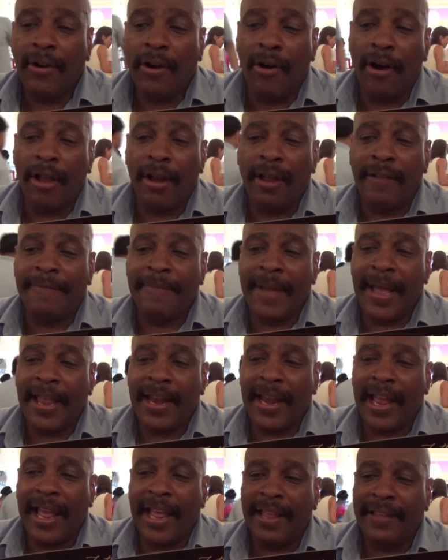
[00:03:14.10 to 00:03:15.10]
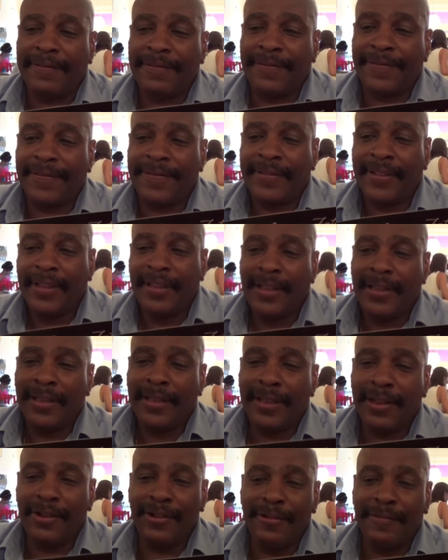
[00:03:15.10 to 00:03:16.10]
all of my life,
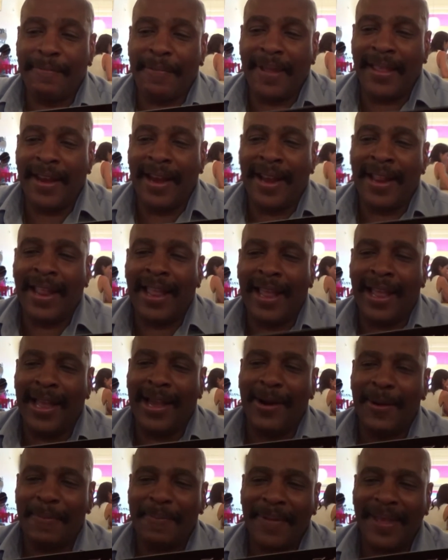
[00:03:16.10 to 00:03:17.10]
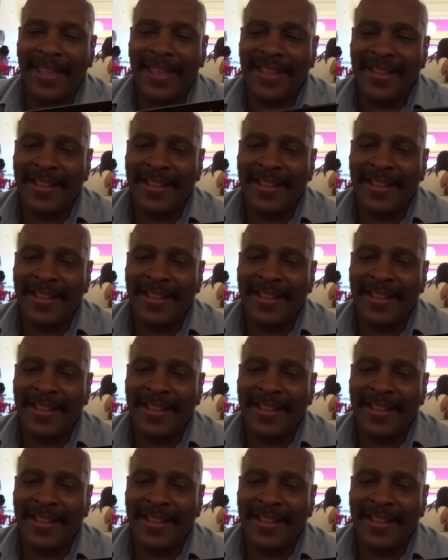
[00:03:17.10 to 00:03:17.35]
you've been helping.